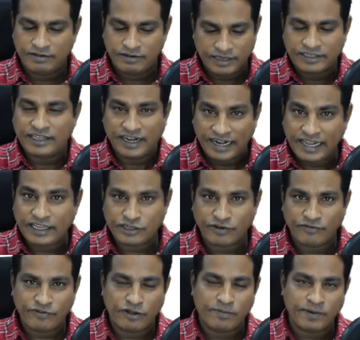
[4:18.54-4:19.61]
is the reach
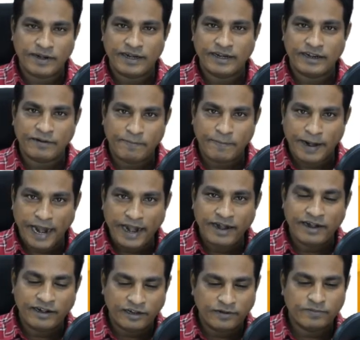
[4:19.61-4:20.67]
of your particular brand
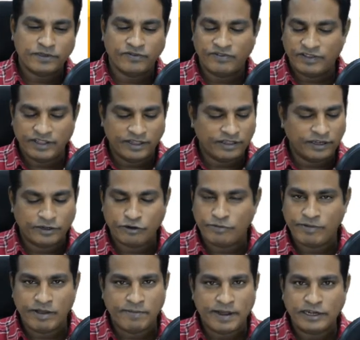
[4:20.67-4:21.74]
in terms of it
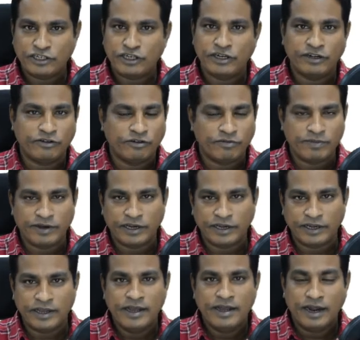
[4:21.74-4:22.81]
could be a mention, it could
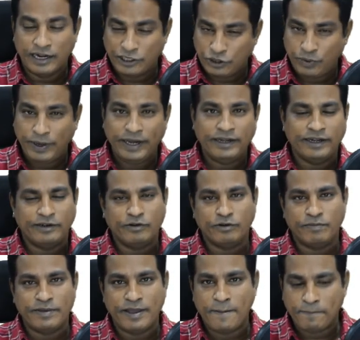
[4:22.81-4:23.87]
be a tweet, it
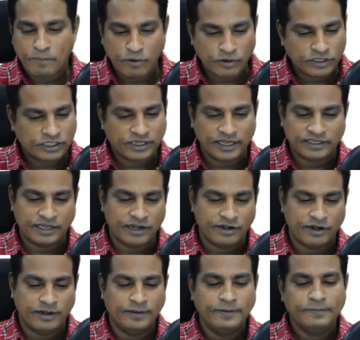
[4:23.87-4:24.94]
could be a post,
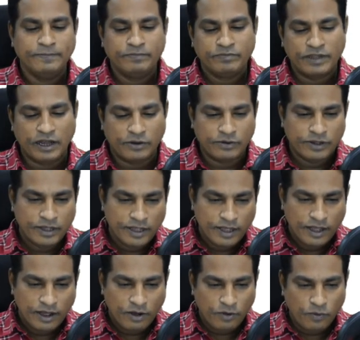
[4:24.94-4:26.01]
etc. Now,
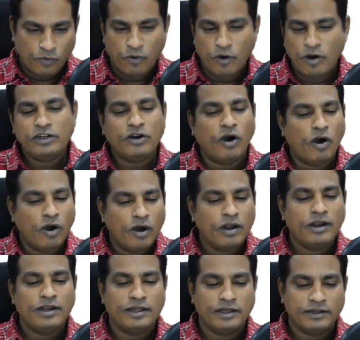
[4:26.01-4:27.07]
what
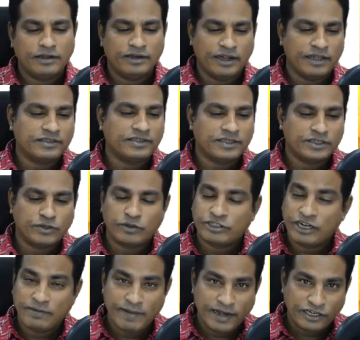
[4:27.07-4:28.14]
all does
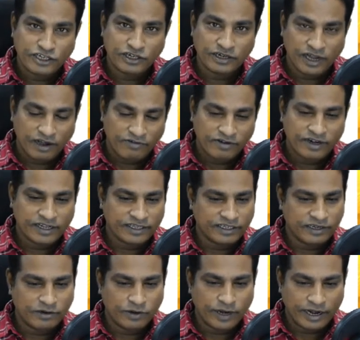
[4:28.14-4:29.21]
Social Mention cover? Does
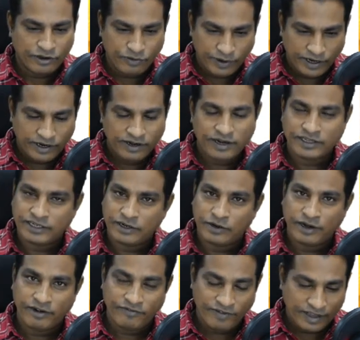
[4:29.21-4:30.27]
it look at Twitter? Does it
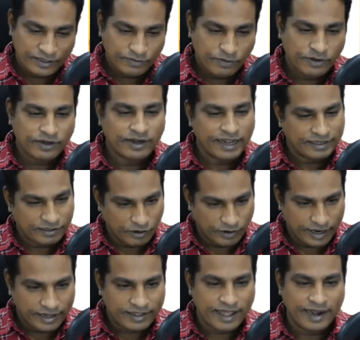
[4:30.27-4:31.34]
look at Facebook? Let's
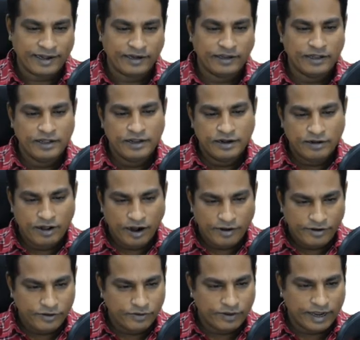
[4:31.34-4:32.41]
look at that. Now, how
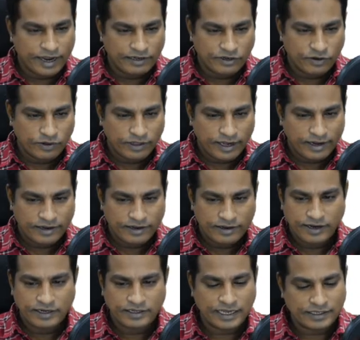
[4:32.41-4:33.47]
do you get to know that?
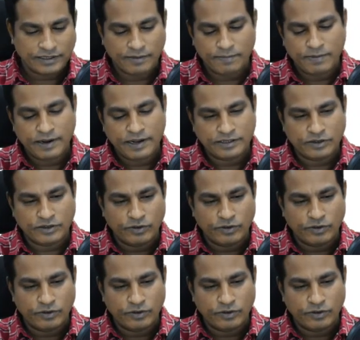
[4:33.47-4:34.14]
It's as simple as